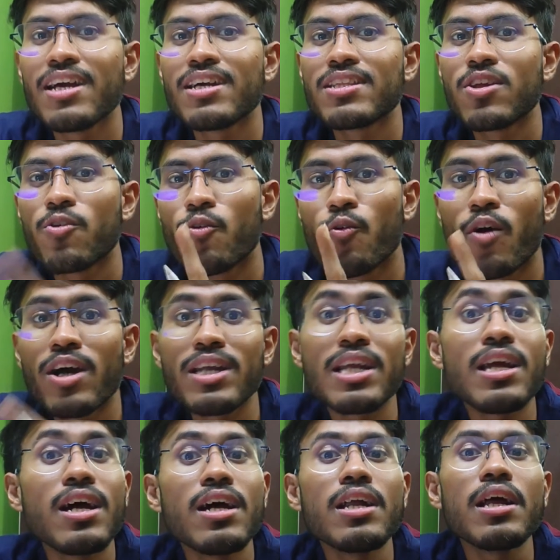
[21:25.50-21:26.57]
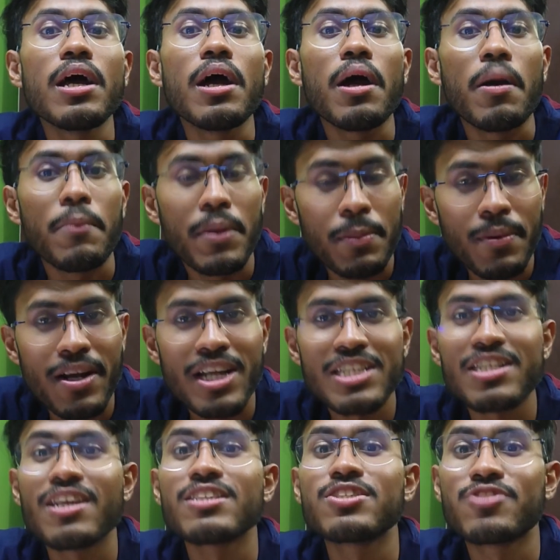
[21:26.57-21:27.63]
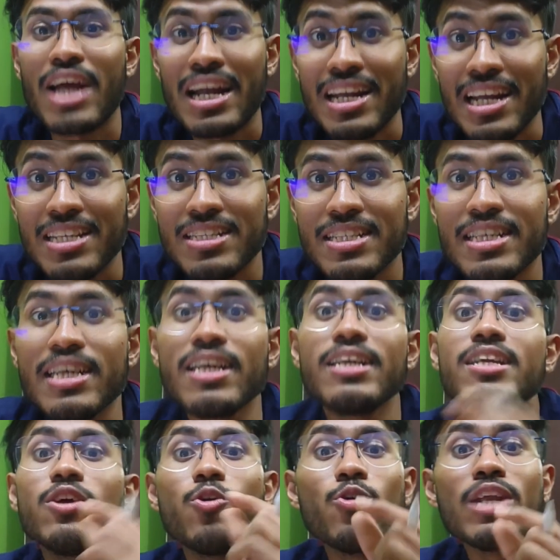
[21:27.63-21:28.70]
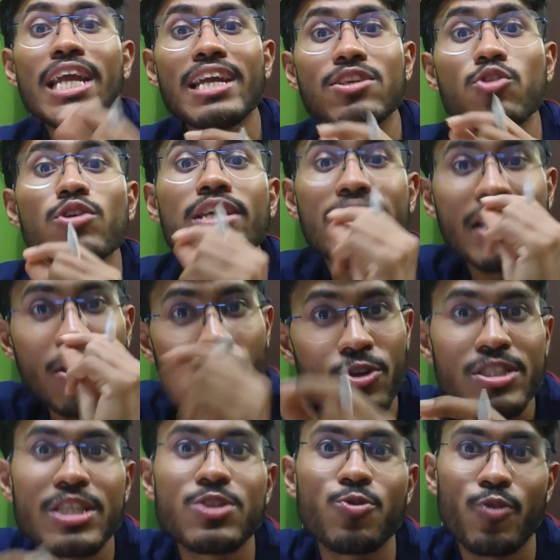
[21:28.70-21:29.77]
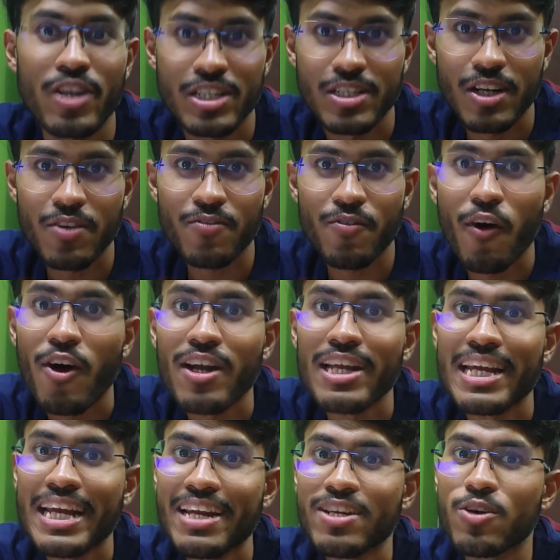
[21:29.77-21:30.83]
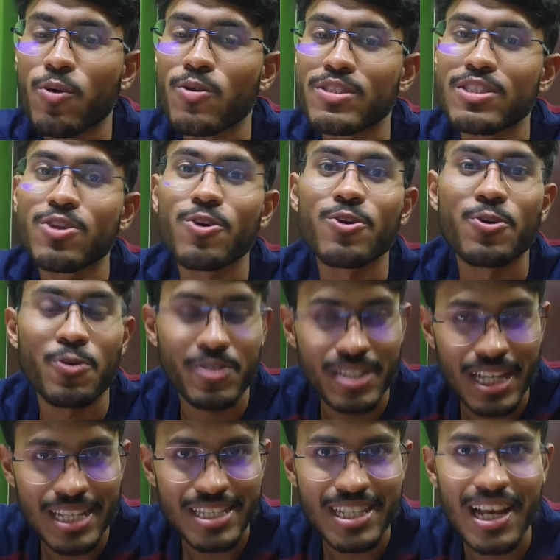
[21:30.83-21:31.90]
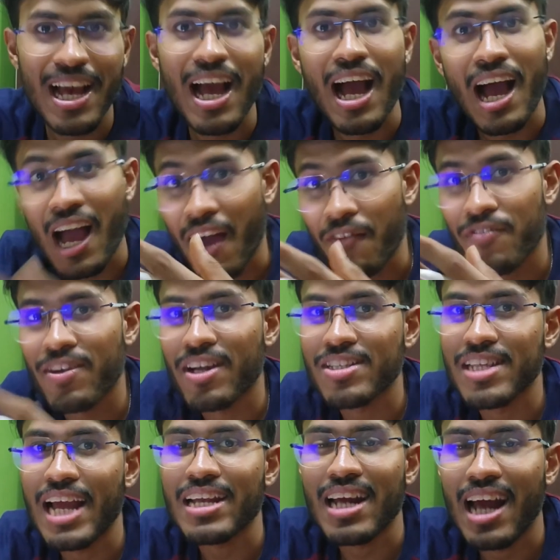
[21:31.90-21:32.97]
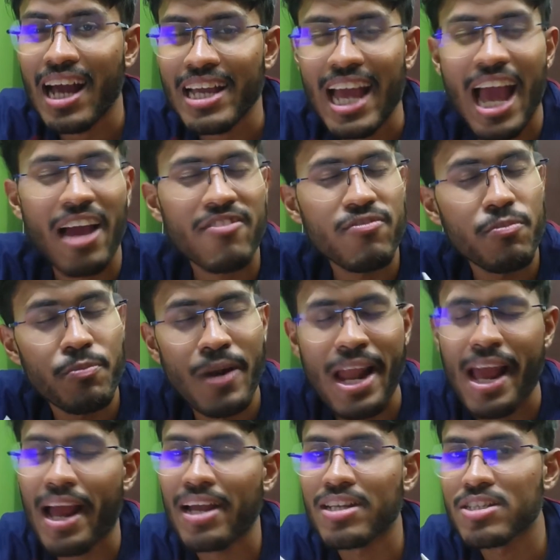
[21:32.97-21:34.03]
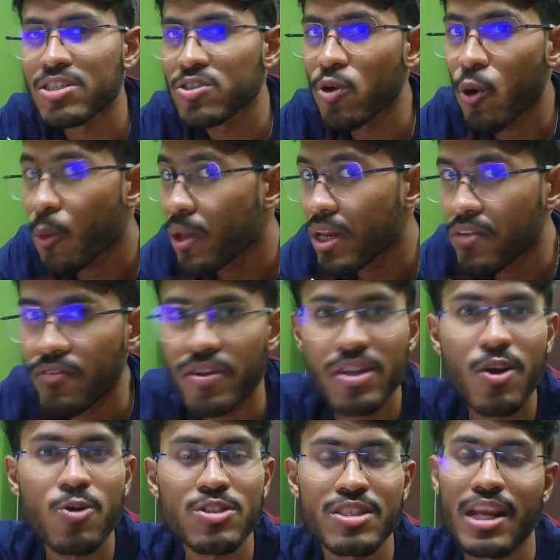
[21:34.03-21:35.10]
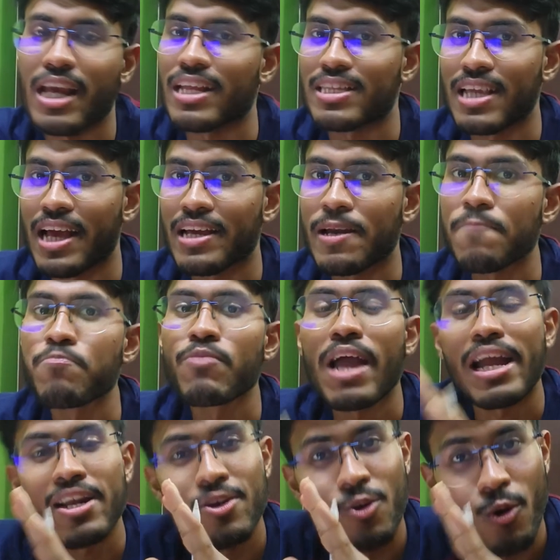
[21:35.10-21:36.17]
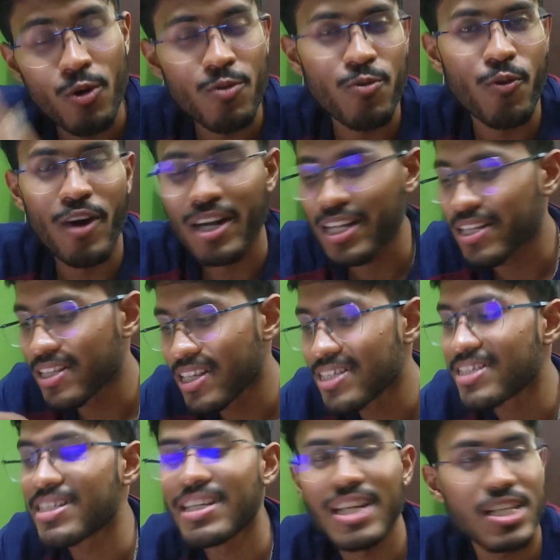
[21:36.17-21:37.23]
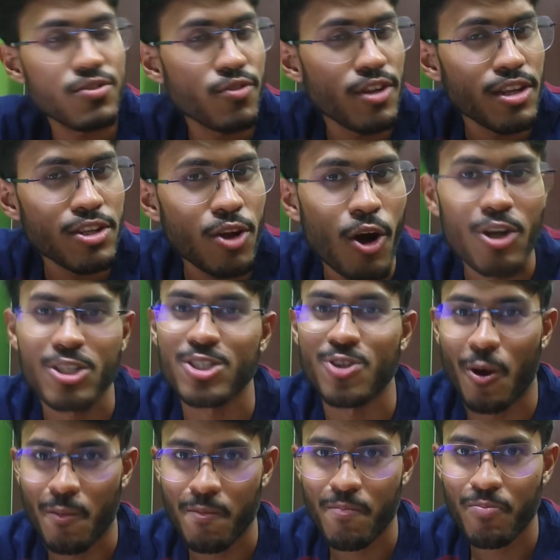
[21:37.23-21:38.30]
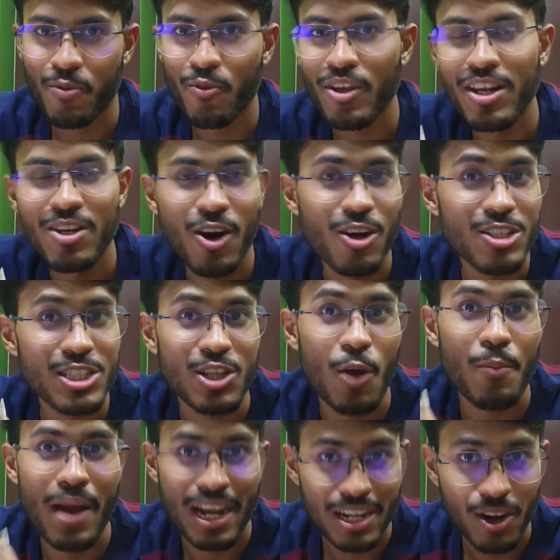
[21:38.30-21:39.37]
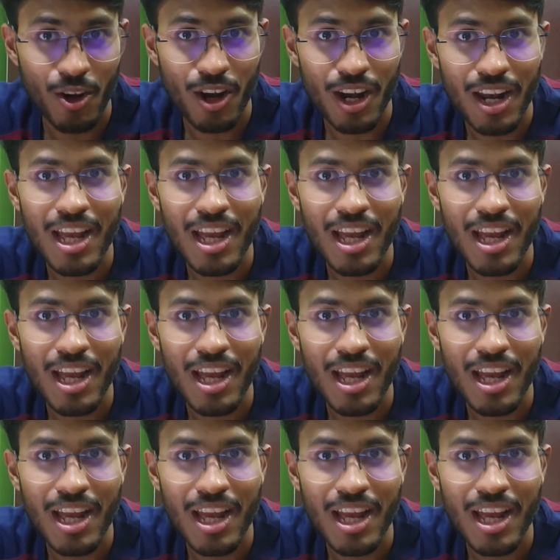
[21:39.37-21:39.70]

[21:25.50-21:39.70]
the 1 year preparation strategy unique to your situation for GATE 2026. After that, I have planned so many videos like that. And don't worry, this series will not stop at all.